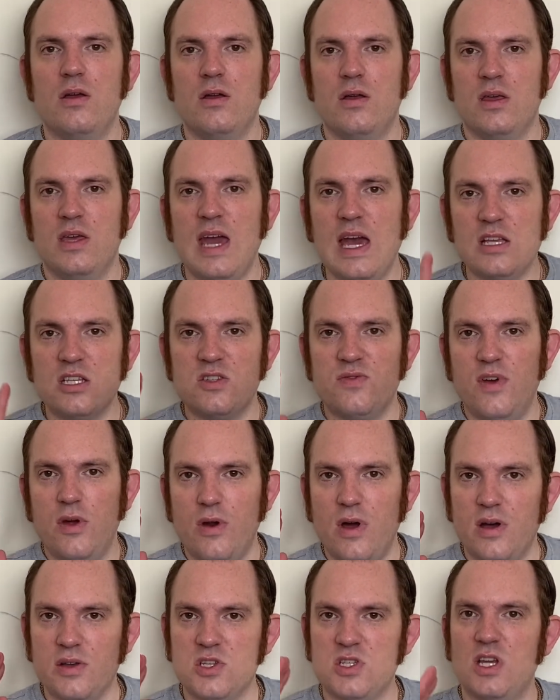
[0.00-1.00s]
yes, there
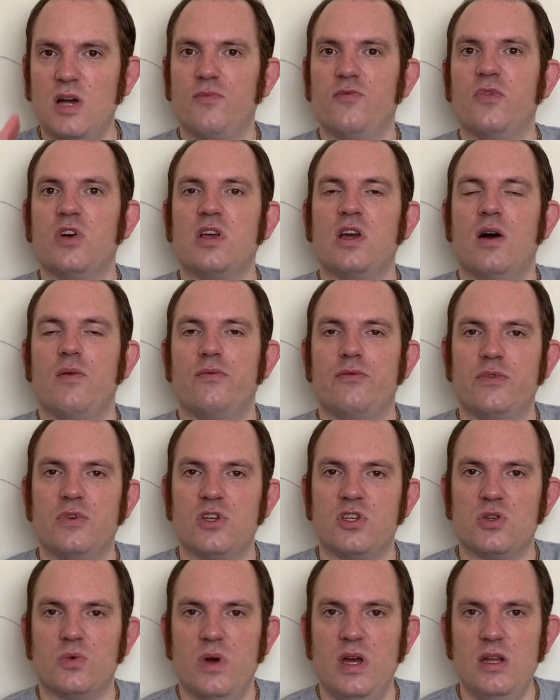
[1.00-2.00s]
are some that come for the
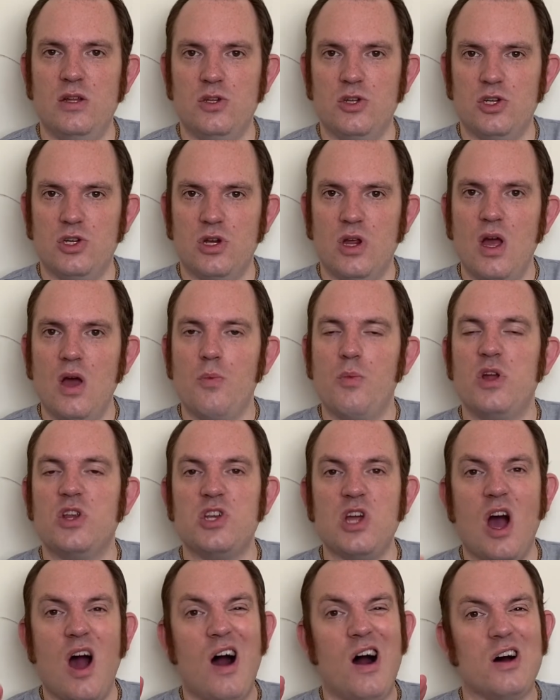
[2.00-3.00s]
Switch, which
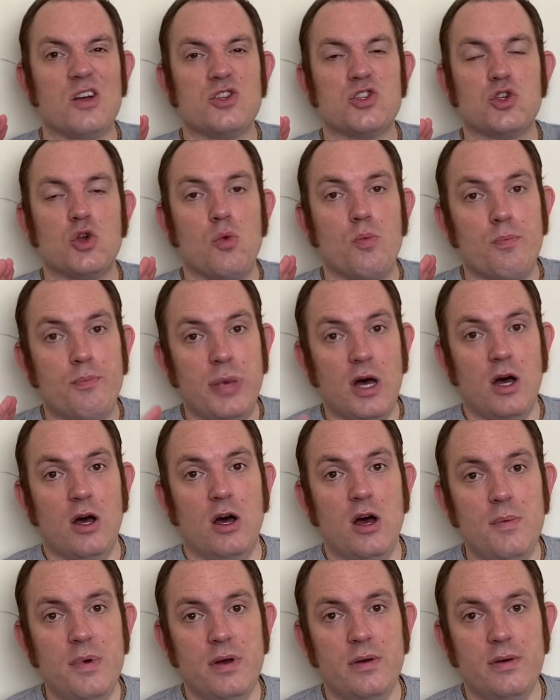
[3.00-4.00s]
are
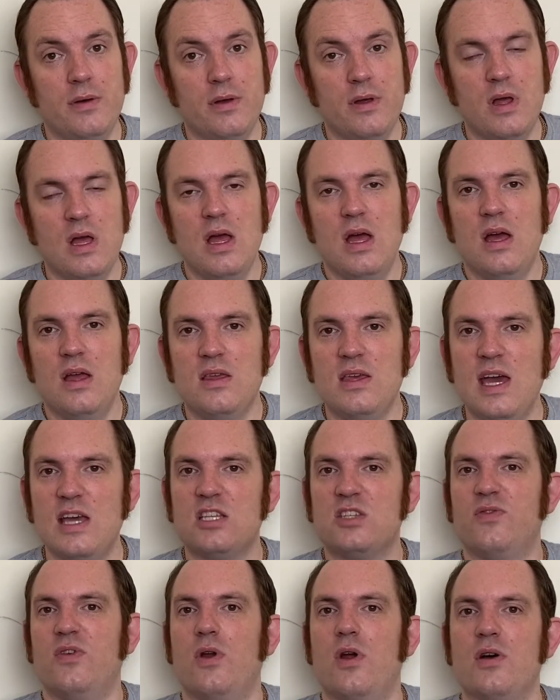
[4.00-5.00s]
superb.
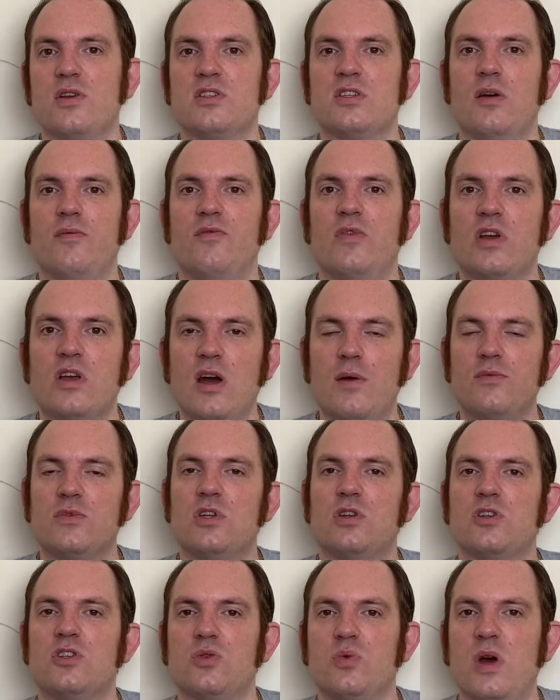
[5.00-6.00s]
Yes, there are some that come to
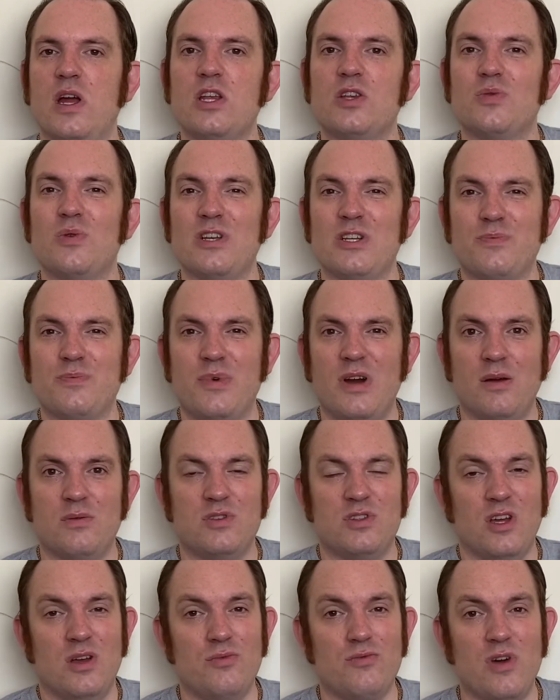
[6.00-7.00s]
the Switch which perhaps
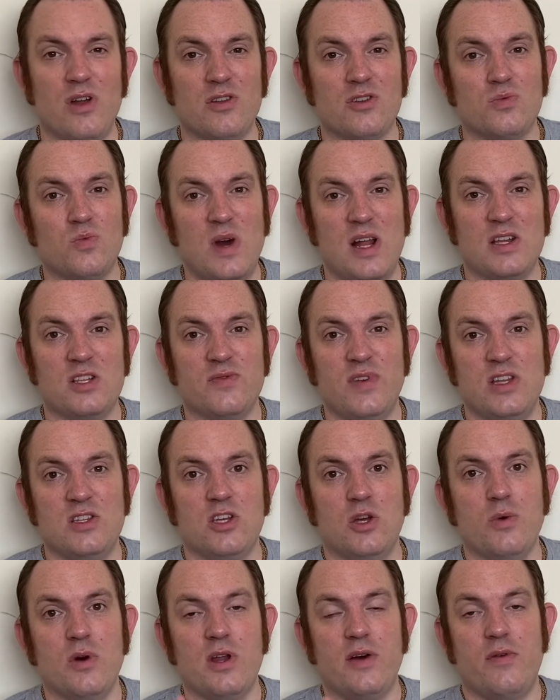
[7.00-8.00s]
don't run as well as they
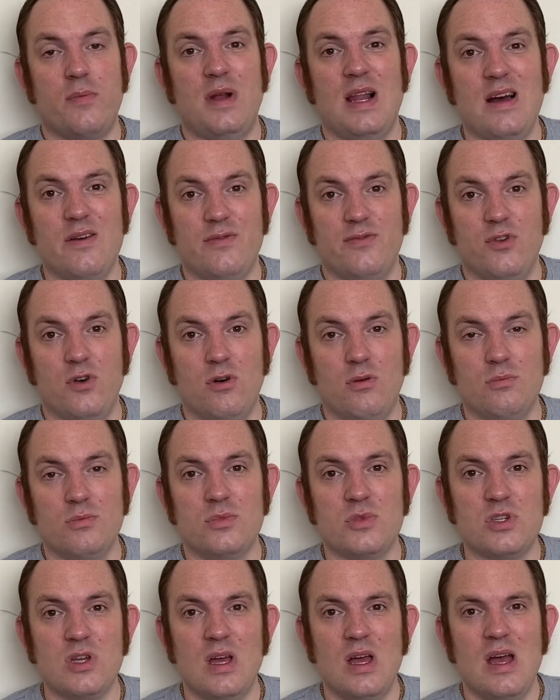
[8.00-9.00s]
do on other
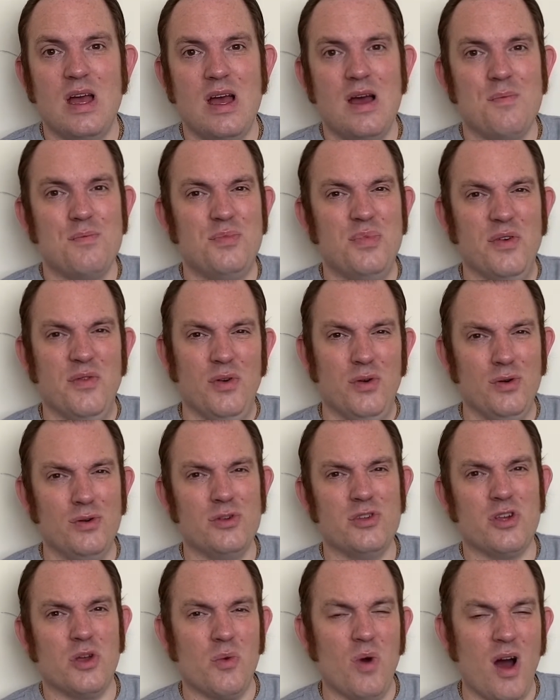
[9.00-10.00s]
platforms, but there are
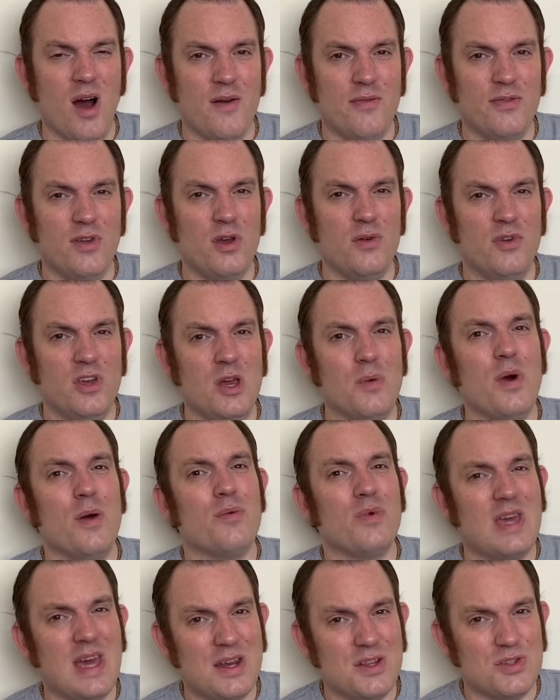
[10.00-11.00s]
also quite a few that you
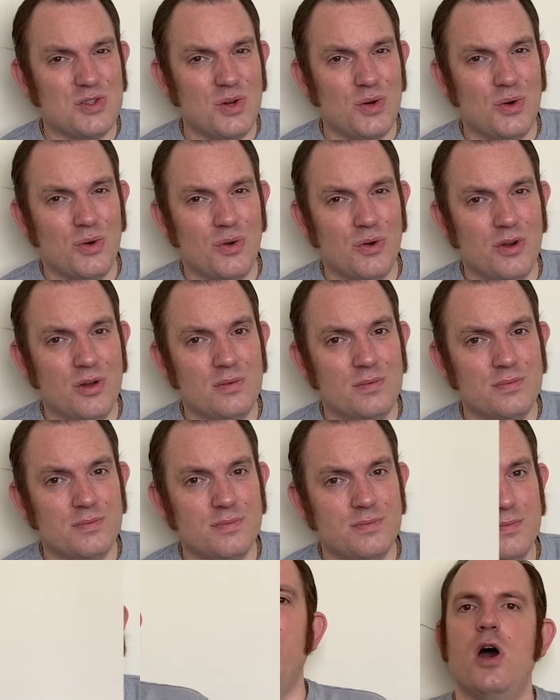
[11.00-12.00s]
won't get at all. And
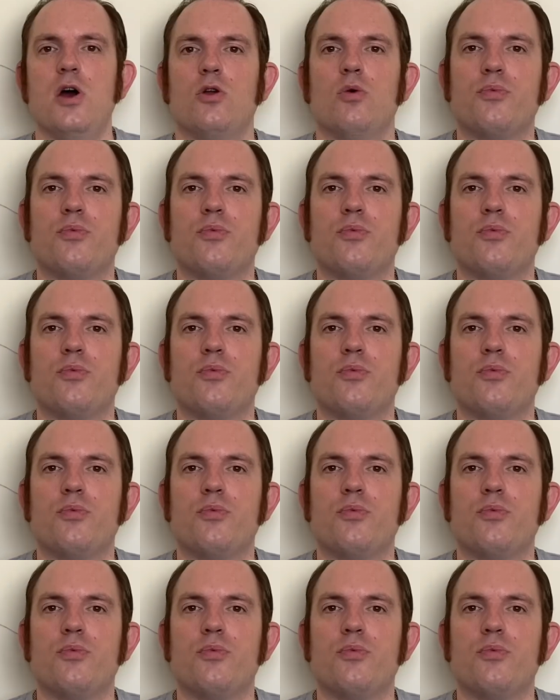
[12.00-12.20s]
my final